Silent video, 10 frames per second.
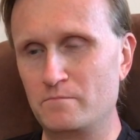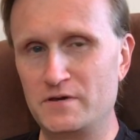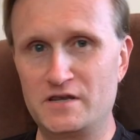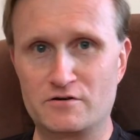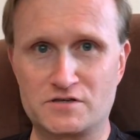
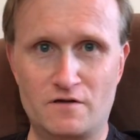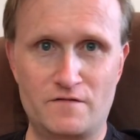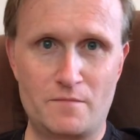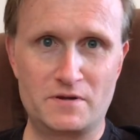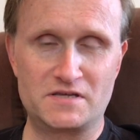beating
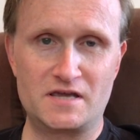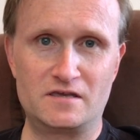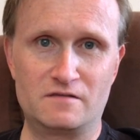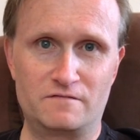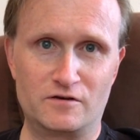yourself up and
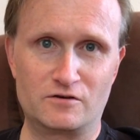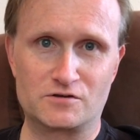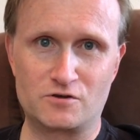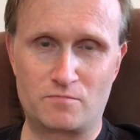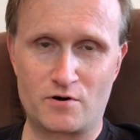taking the failure
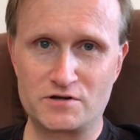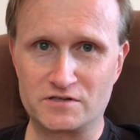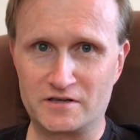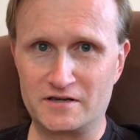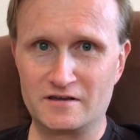so
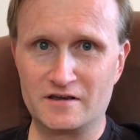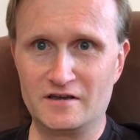personally,